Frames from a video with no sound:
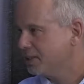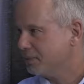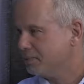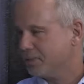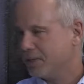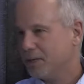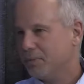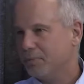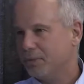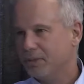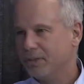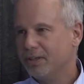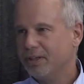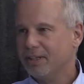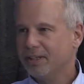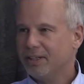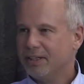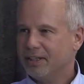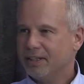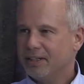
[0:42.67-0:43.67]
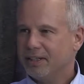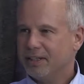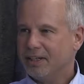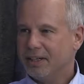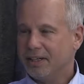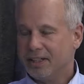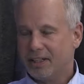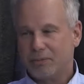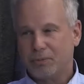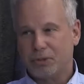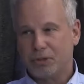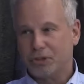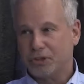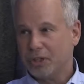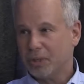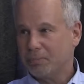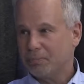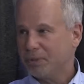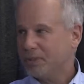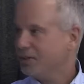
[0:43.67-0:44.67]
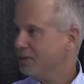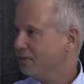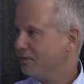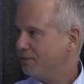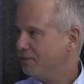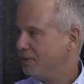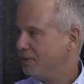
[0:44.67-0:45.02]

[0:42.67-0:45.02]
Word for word: September and then we'll jump into the